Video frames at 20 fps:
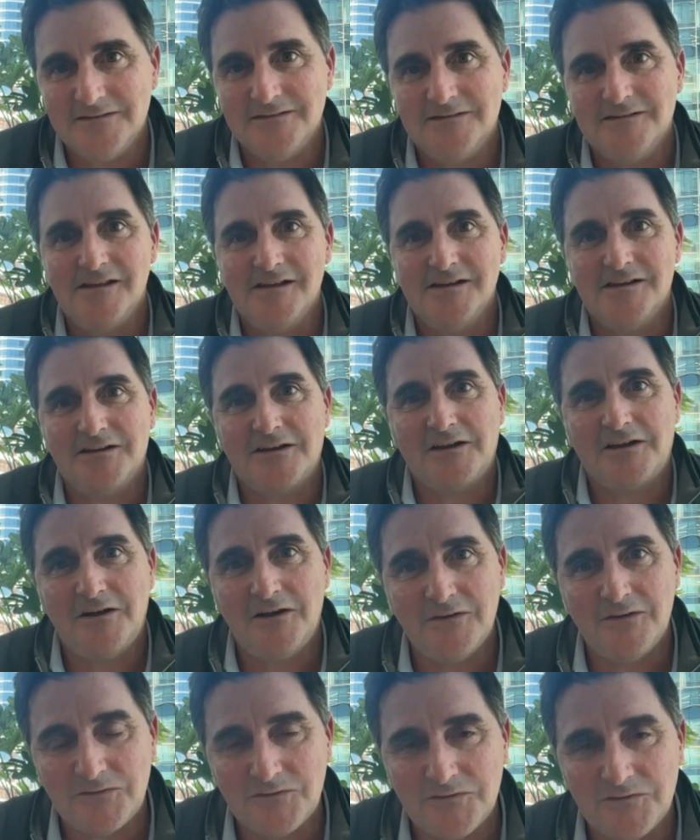Like,
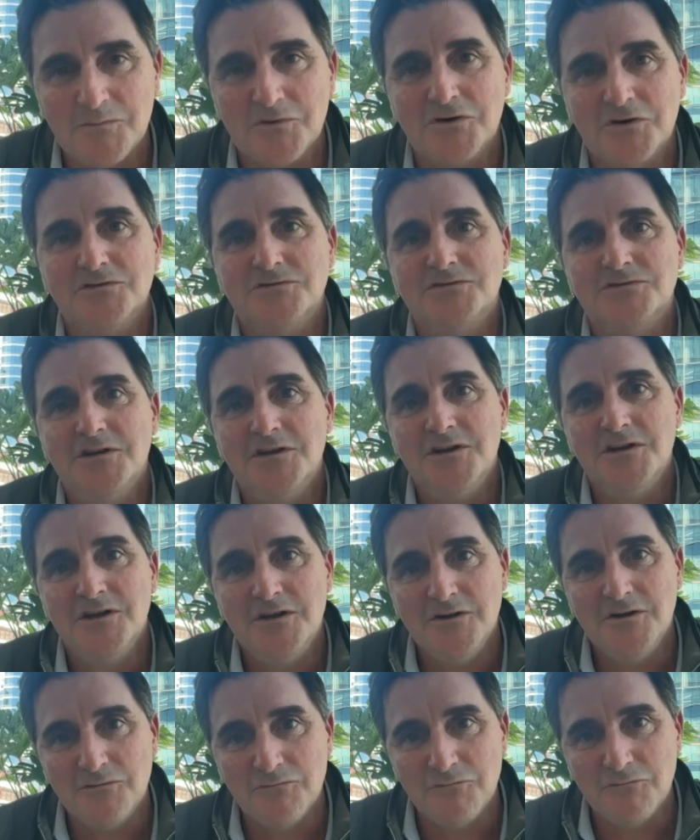customers
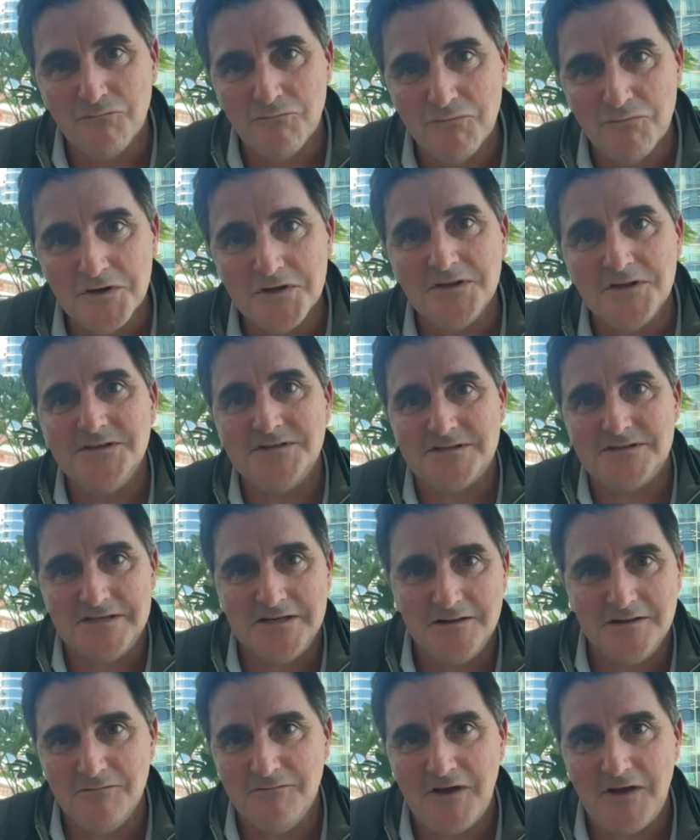really
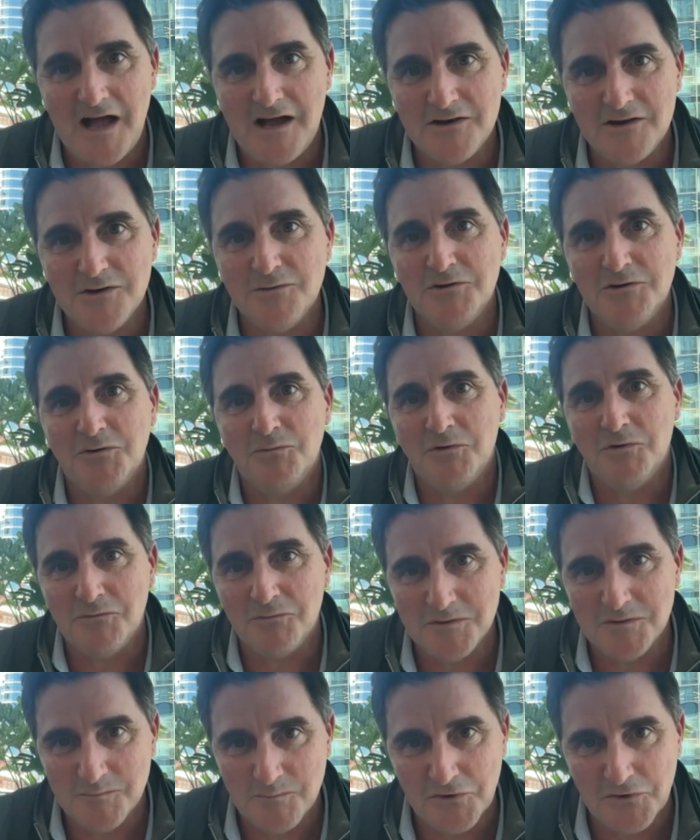see the value in what
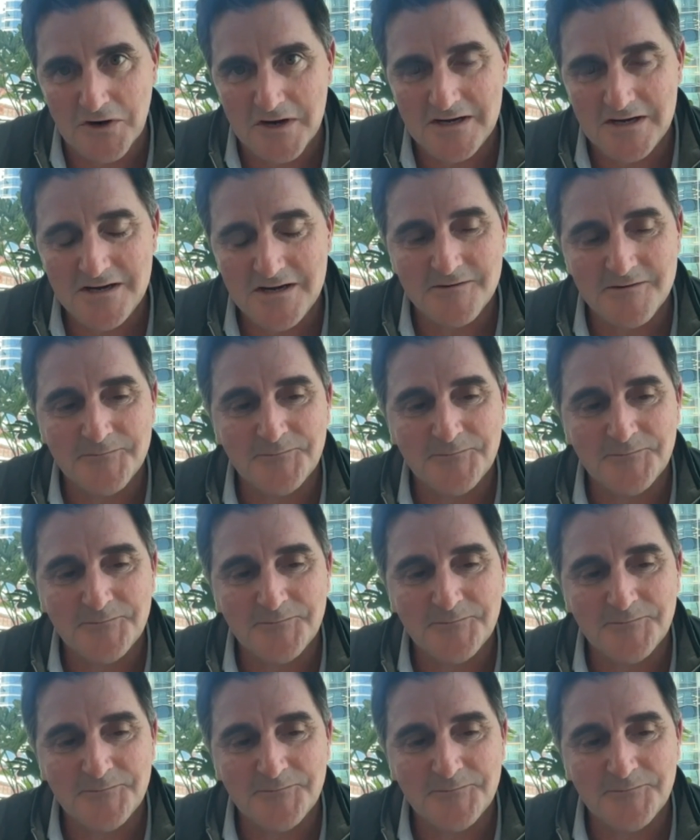we bring.